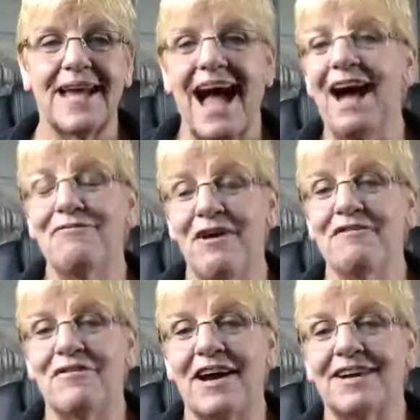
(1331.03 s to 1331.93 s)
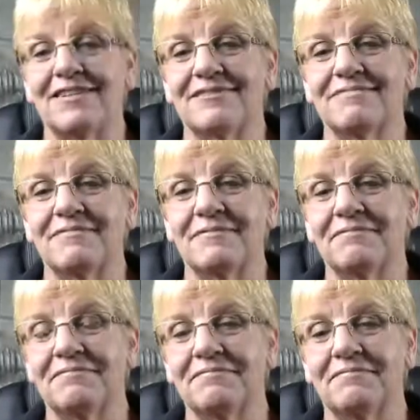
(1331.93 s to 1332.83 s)
I fought fire.
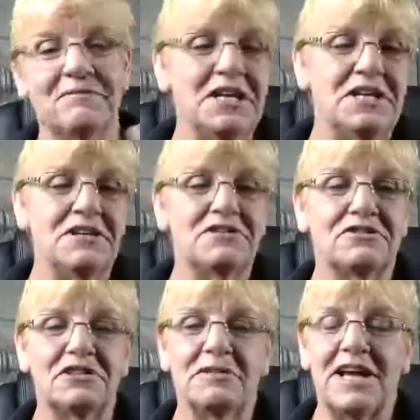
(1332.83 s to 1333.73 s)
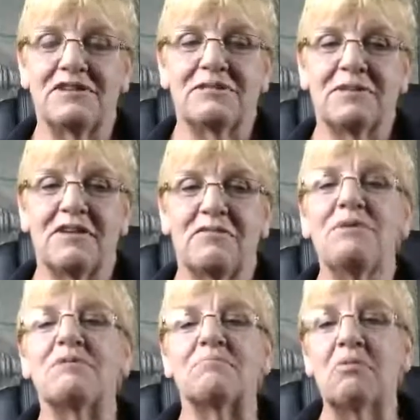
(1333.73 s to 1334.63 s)
We didn't use AFFF. We
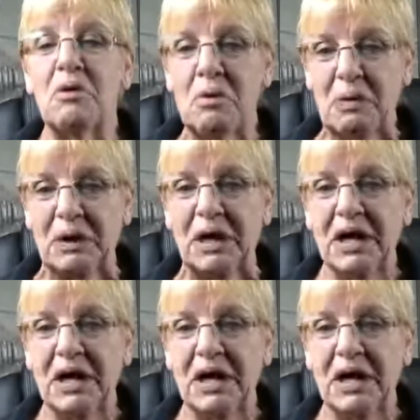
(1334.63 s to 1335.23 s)
were poor.